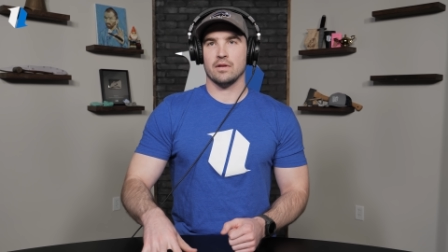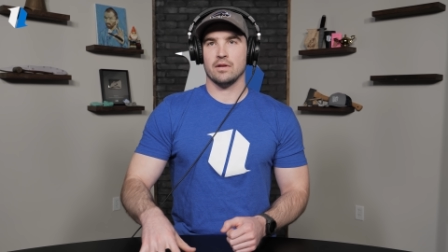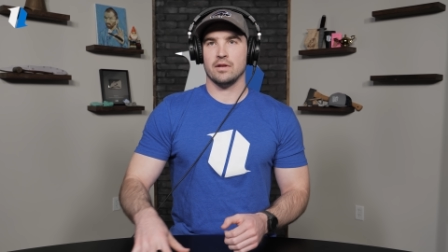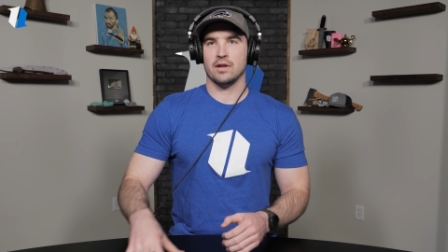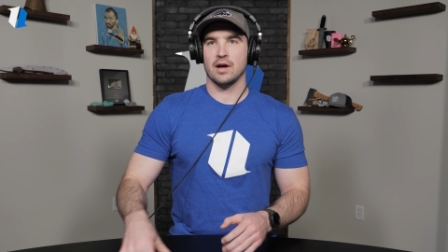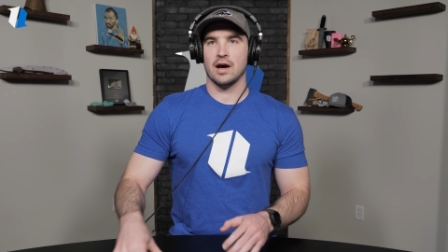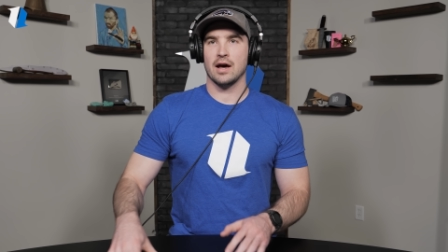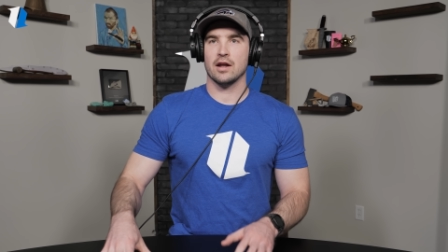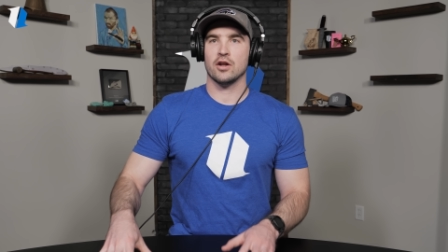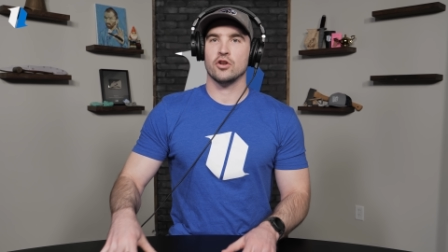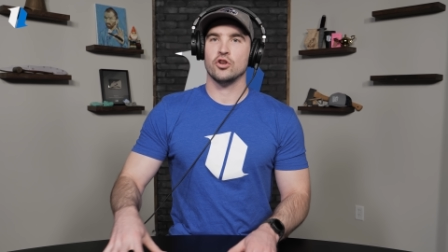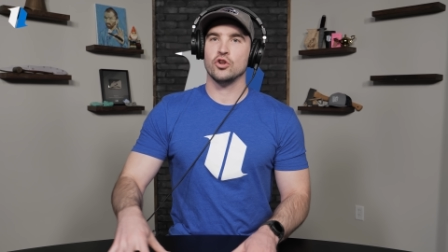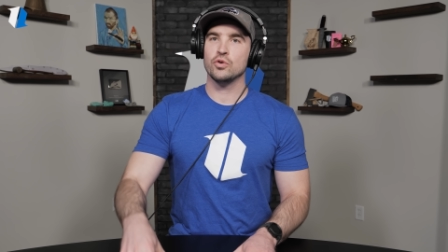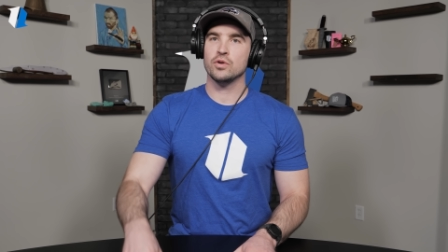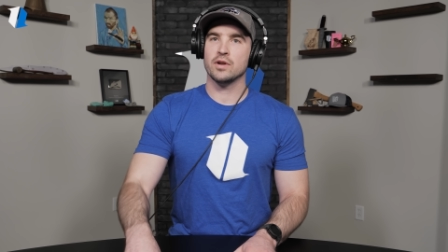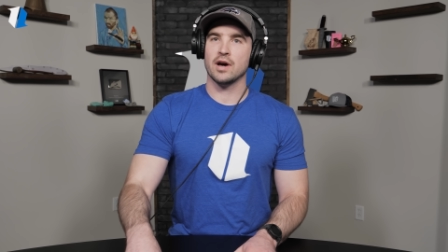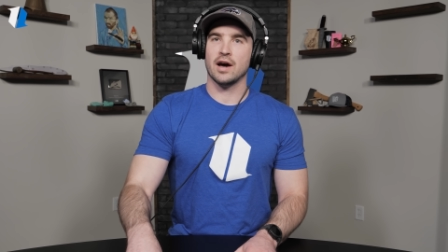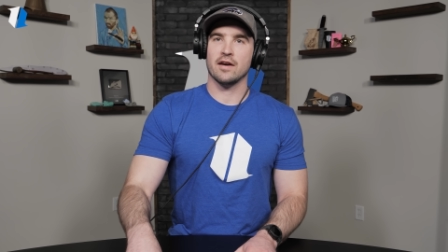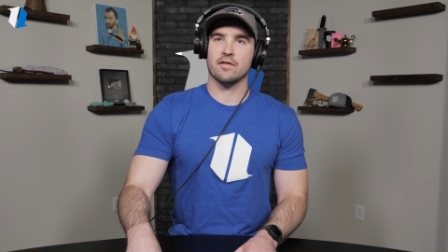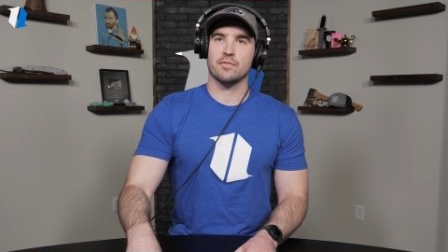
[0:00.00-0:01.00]
not a new
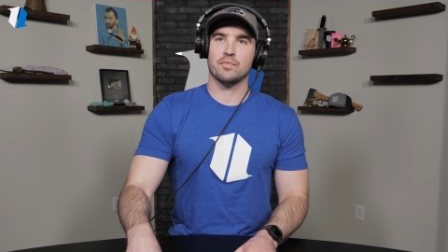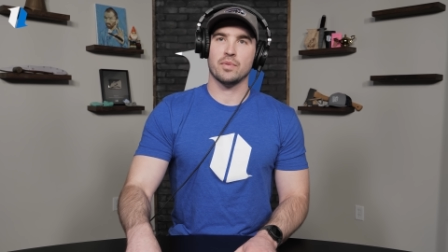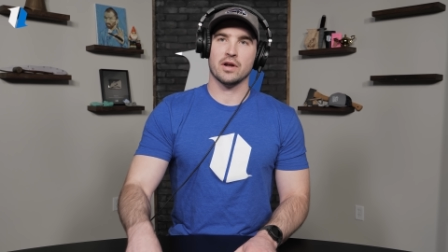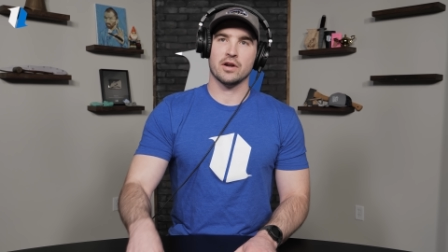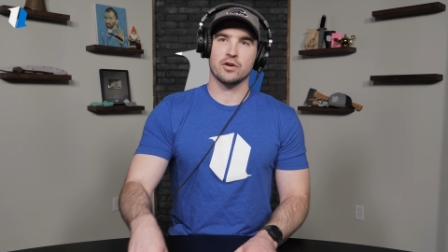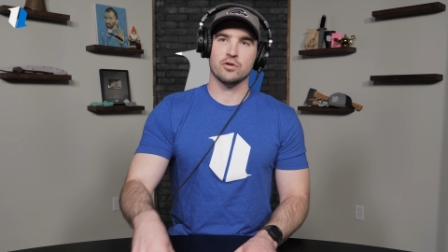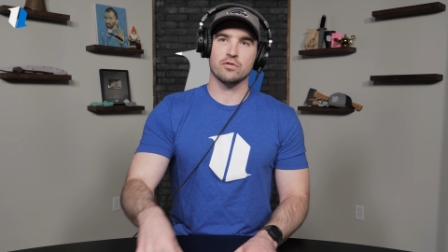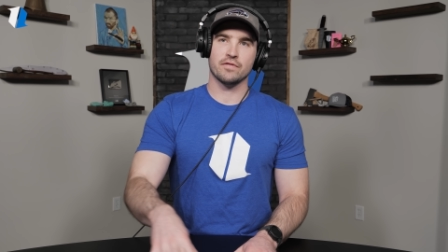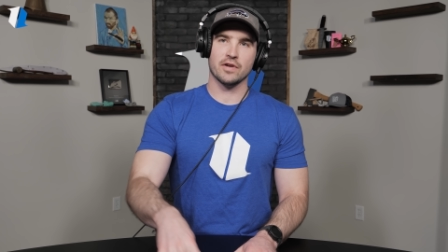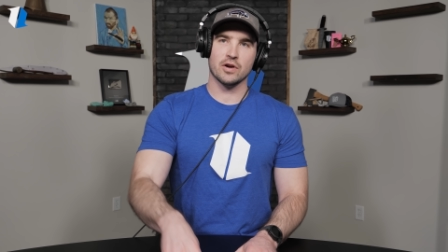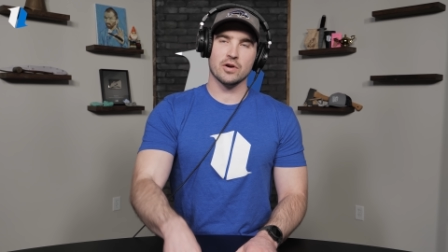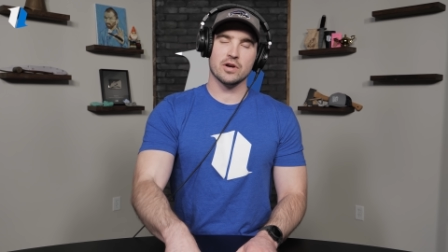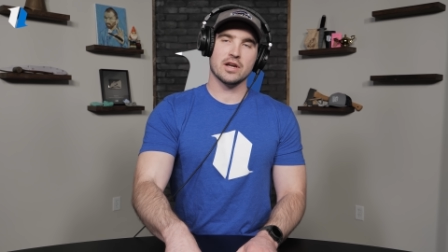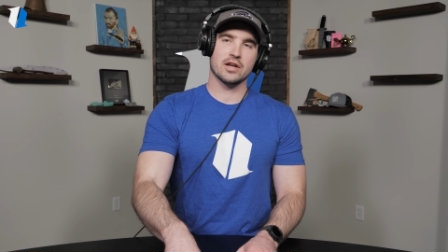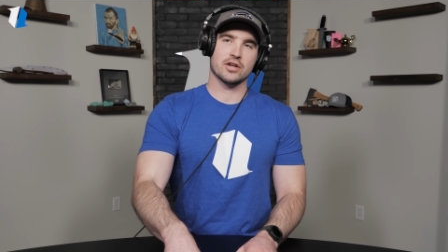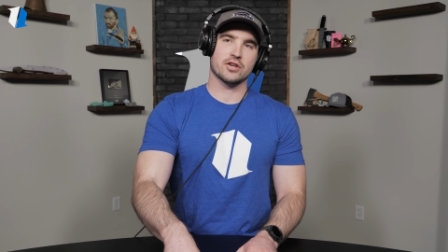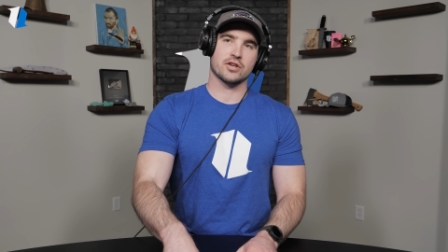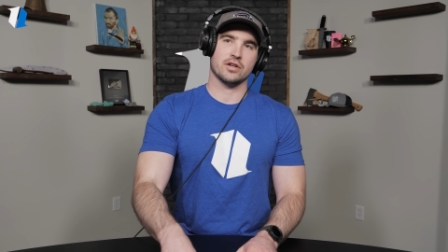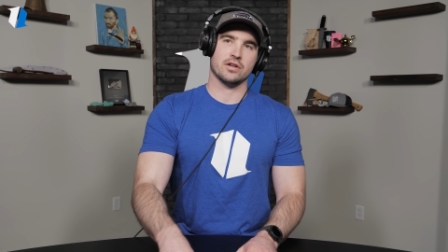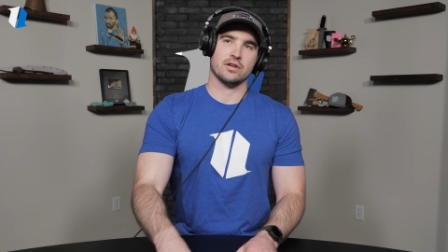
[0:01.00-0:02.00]
knife, but a new
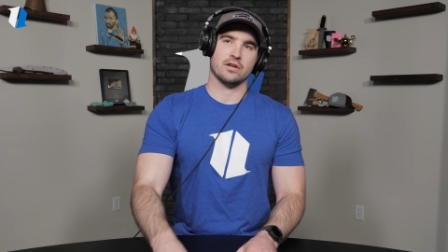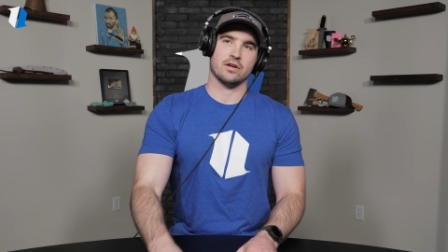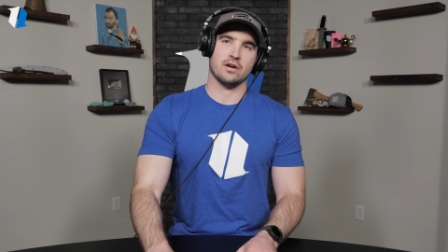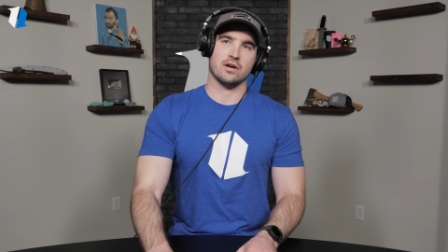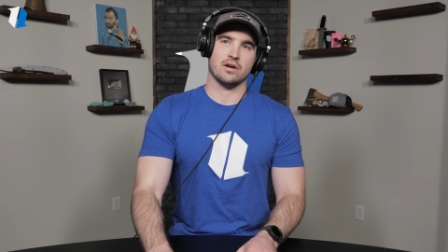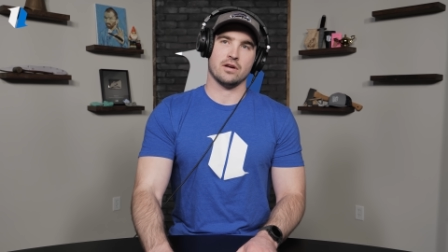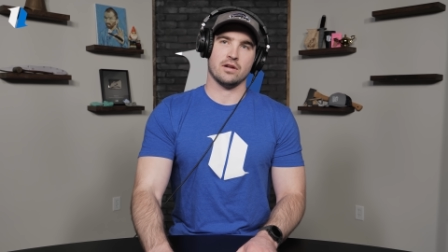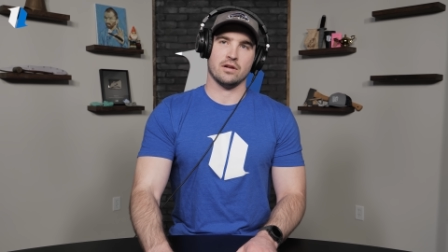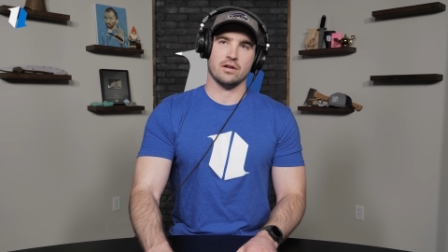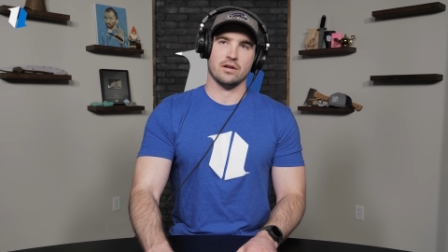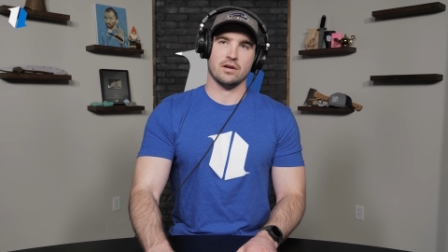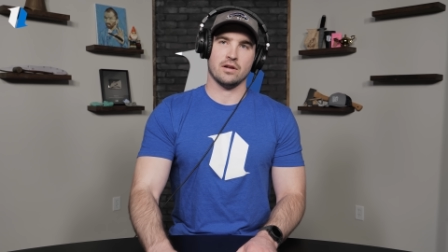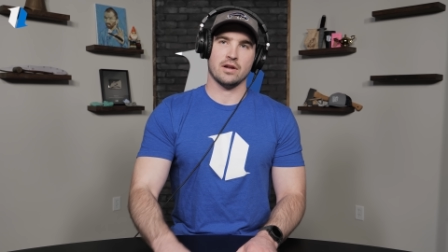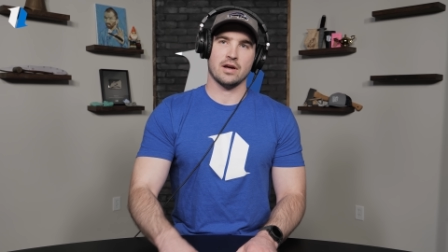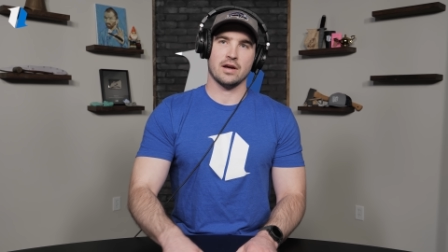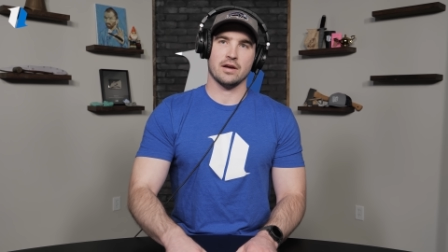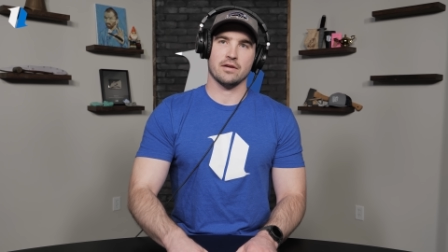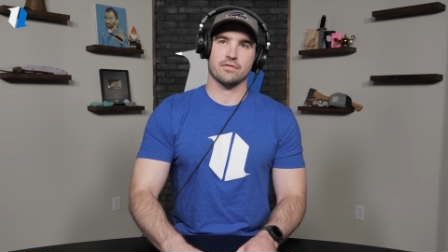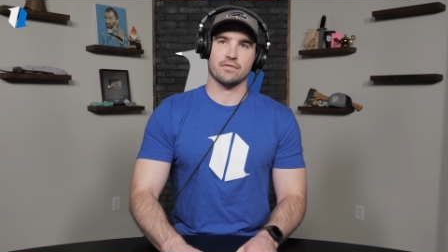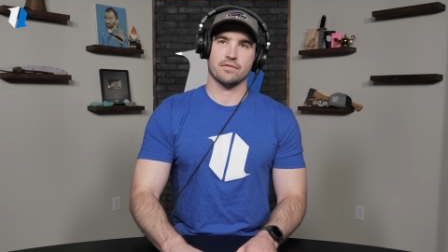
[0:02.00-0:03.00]
variation on a
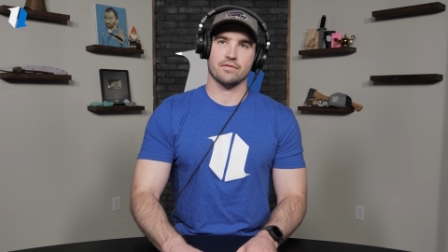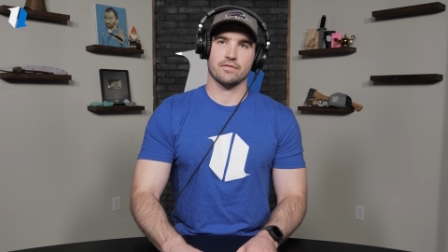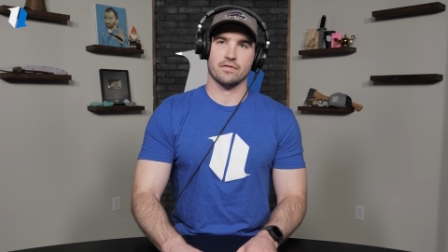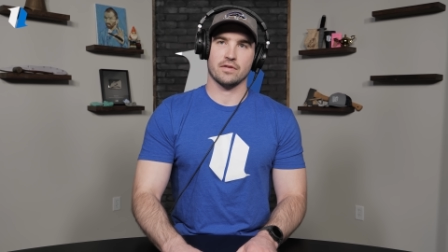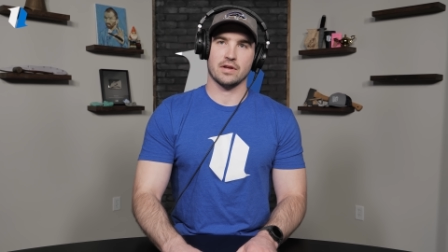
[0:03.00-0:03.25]
knife